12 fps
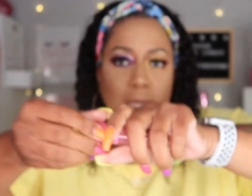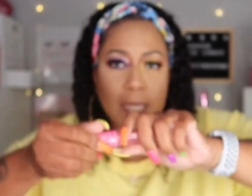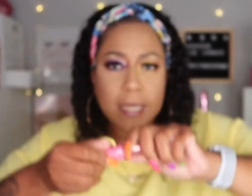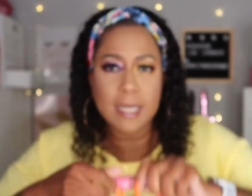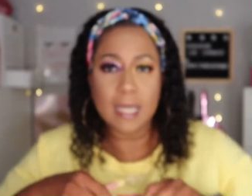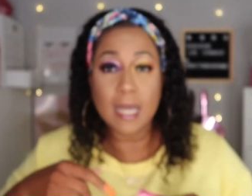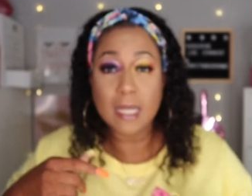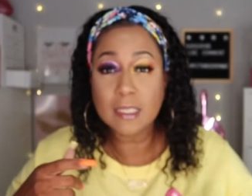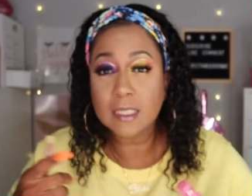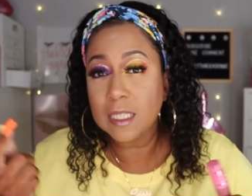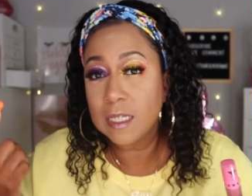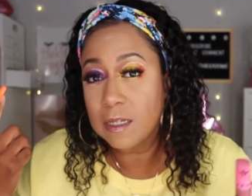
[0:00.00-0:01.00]
And
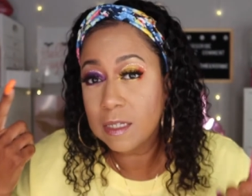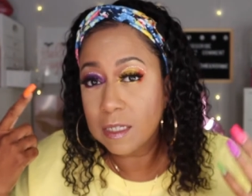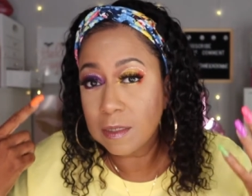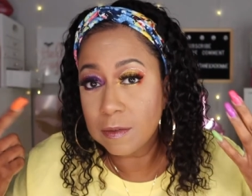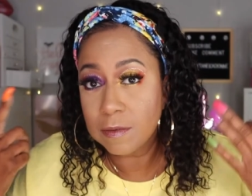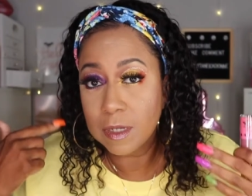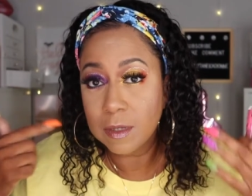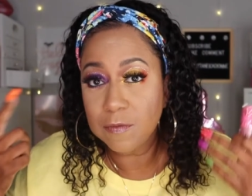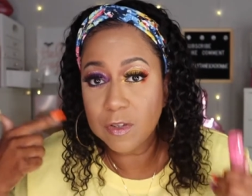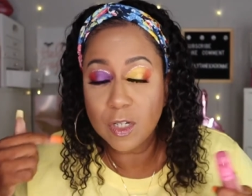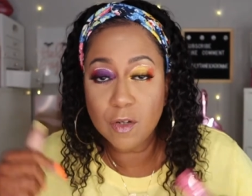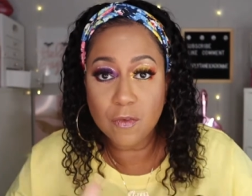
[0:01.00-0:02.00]
guys, the uh,
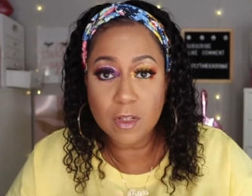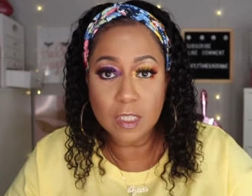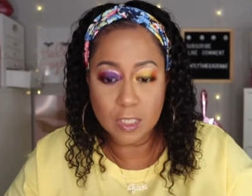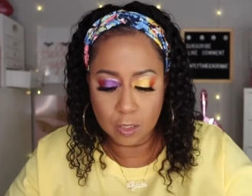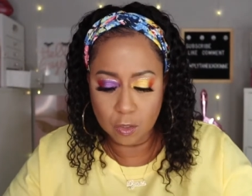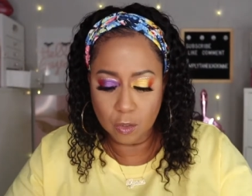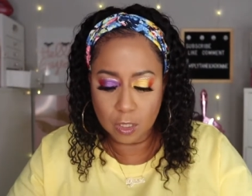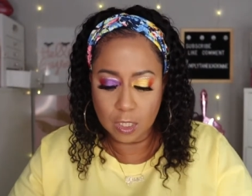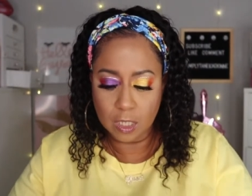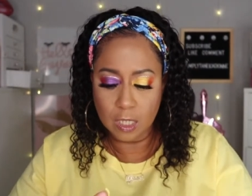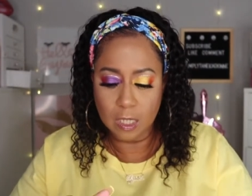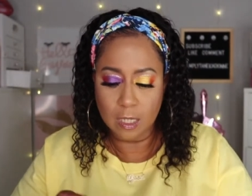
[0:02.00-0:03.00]
video for this look
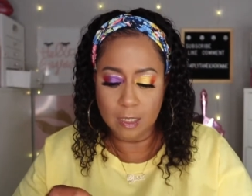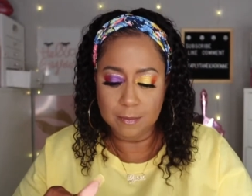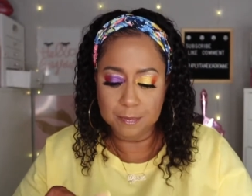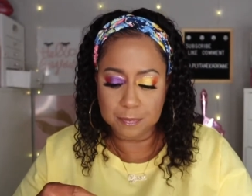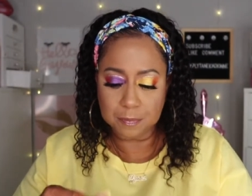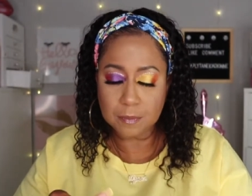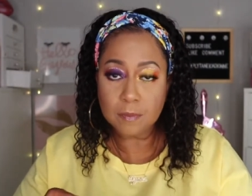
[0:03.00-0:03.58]
um,